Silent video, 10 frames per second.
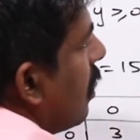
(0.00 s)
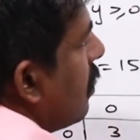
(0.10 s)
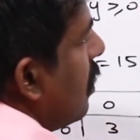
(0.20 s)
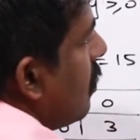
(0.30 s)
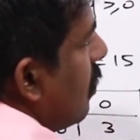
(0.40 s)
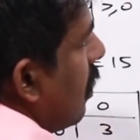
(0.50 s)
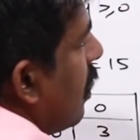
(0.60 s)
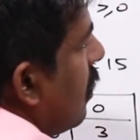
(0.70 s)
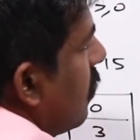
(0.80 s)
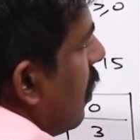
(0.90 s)
this
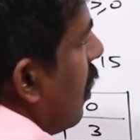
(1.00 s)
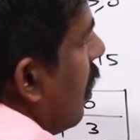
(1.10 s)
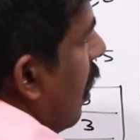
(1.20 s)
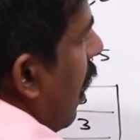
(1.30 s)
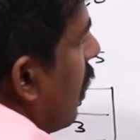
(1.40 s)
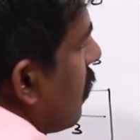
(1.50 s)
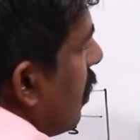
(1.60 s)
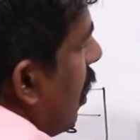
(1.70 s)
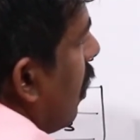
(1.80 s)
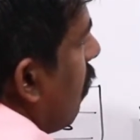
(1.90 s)
region as
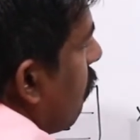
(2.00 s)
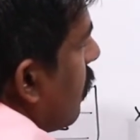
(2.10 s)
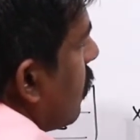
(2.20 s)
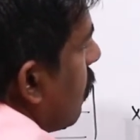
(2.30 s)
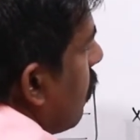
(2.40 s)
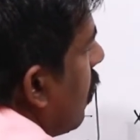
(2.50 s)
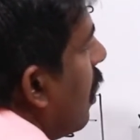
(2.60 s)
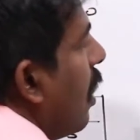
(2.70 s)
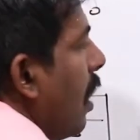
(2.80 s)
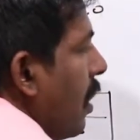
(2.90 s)
the feasible
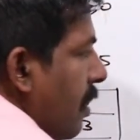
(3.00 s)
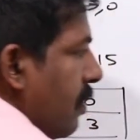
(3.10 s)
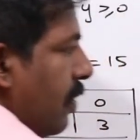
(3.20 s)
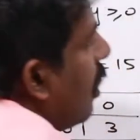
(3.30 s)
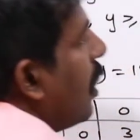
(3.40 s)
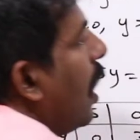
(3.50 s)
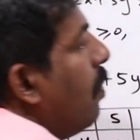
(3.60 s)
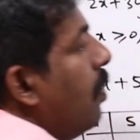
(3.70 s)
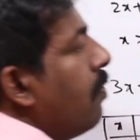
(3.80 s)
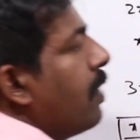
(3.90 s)
region.
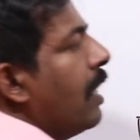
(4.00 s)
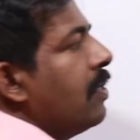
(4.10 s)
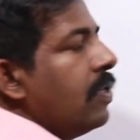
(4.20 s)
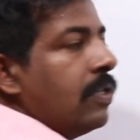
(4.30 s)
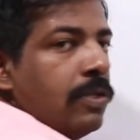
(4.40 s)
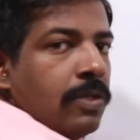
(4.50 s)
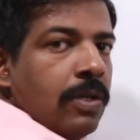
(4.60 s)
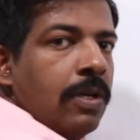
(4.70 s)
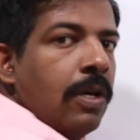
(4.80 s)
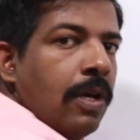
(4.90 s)
Now we can see it
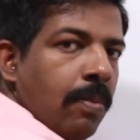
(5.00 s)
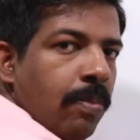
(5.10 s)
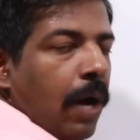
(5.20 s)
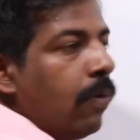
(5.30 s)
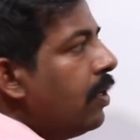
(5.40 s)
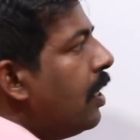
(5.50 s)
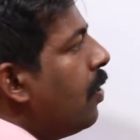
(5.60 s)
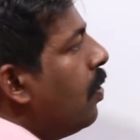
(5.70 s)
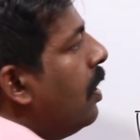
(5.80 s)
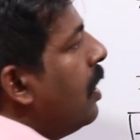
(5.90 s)
is bounded
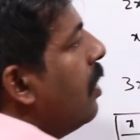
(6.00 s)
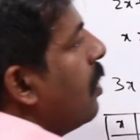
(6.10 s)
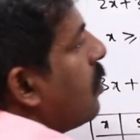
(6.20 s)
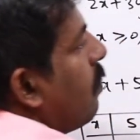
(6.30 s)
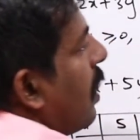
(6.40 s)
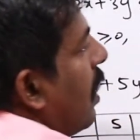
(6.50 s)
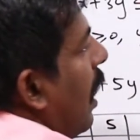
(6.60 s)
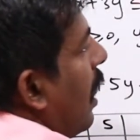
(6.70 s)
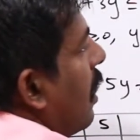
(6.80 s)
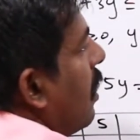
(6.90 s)
only, so we can
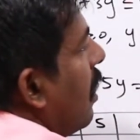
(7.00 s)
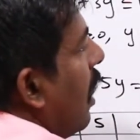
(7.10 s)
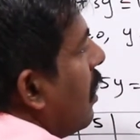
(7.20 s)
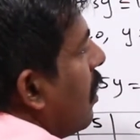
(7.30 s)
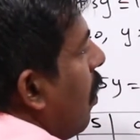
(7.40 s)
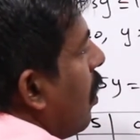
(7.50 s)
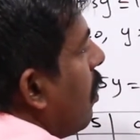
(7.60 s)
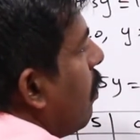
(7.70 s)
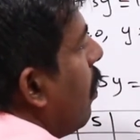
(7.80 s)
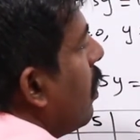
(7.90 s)
directly write the
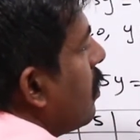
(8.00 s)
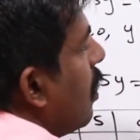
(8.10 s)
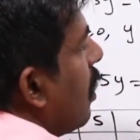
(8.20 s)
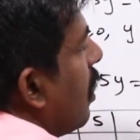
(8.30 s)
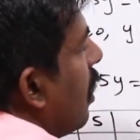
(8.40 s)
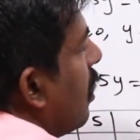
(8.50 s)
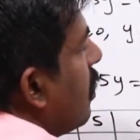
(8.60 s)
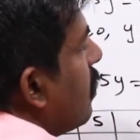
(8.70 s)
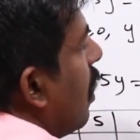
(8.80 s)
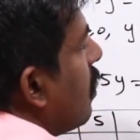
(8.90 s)
corner points. Here it
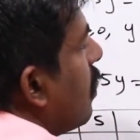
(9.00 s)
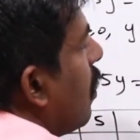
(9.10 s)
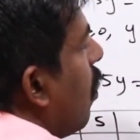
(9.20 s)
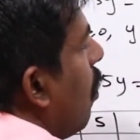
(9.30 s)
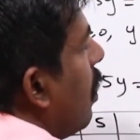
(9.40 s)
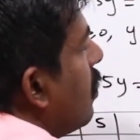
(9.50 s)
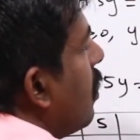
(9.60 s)
is 0,